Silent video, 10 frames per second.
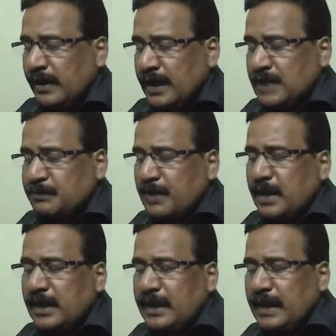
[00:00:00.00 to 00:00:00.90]

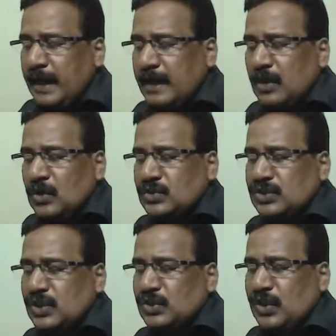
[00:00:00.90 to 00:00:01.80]
expanding along
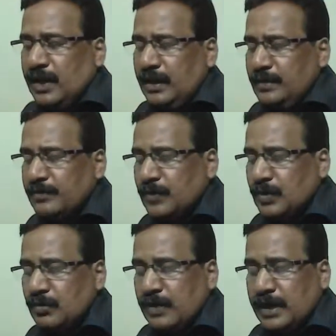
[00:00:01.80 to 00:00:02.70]
C3,
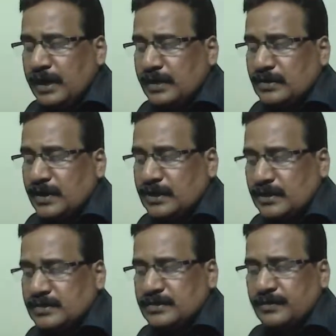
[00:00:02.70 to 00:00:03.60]
we are getting the
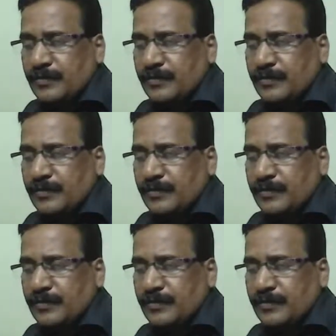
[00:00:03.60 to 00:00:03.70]
result.